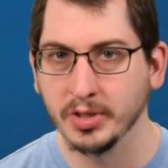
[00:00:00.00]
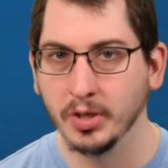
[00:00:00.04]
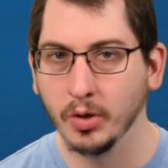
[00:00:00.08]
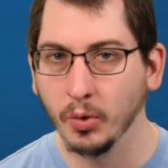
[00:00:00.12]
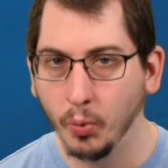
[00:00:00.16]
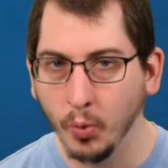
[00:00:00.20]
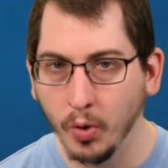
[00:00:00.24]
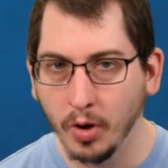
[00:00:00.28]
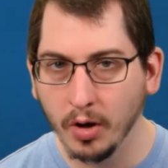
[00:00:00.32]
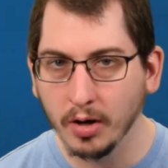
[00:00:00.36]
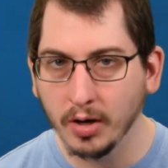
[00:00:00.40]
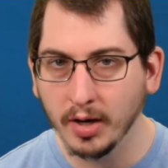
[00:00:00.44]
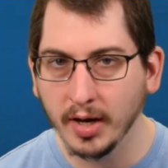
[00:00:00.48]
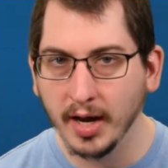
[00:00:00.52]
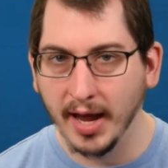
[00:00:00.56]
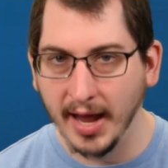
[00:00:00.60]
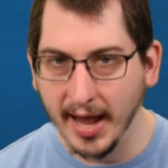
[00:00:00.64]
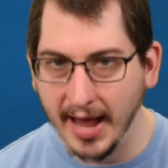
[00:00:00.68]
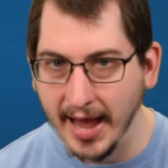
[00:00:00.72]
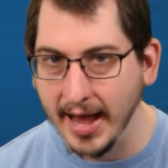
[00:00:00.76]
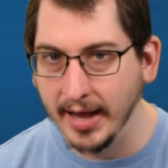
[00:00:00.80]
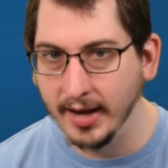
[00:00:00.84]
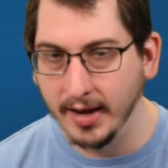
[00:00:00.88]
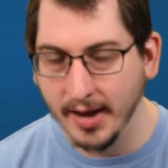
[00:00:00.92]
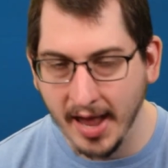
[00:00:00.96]
to work
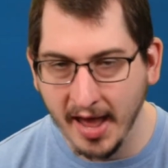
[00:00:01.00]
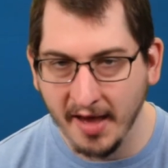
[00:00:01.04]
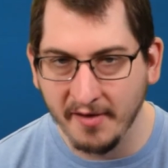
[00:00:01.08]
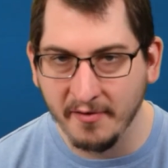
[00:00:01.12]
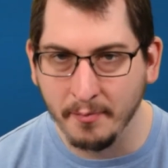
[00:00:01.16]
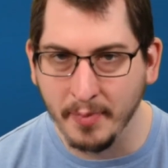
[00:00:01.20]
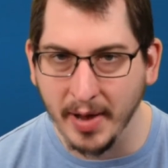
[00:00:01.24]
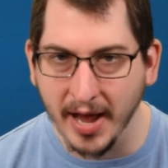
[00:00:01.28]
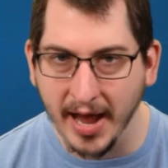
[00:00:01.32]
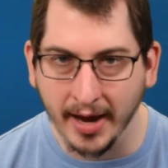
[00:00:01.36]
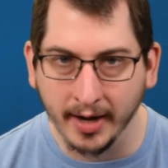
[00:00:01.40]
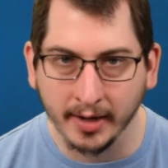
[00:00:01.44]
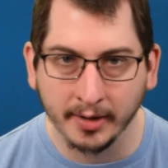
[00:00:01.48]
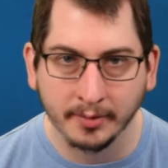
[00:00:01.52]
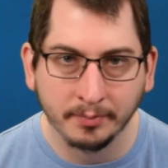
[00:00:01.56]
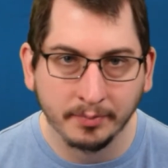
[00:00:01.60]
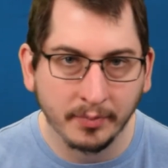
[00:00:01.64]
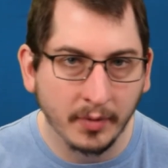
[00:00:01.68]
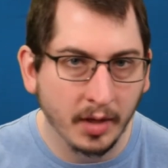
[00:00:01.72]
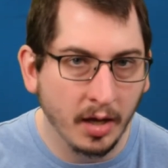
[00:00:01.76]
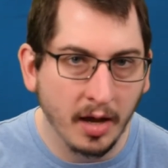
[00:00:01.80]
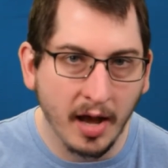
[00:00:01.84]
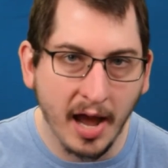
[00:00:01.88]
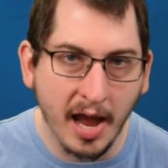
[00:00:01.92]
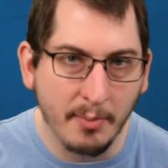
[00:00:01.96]
at FPAC.
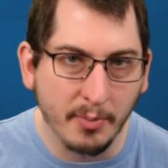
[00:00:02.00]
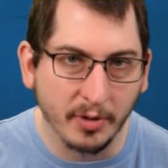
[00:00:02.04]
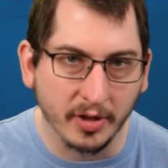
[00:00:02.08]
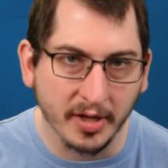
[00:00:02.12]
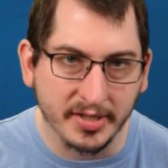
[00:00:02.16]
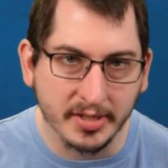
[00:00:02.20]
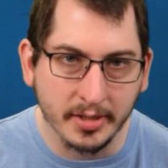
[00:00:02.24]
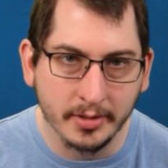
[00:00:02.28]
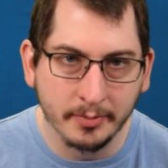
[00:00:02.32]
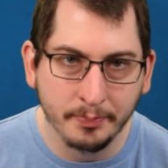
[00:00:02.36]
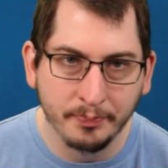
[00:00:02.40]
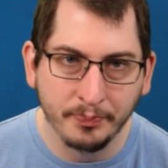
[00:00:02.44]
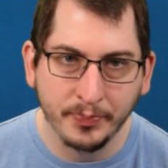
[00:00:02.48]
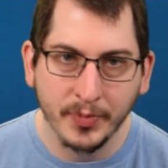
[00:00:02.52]
Hi, Melissa.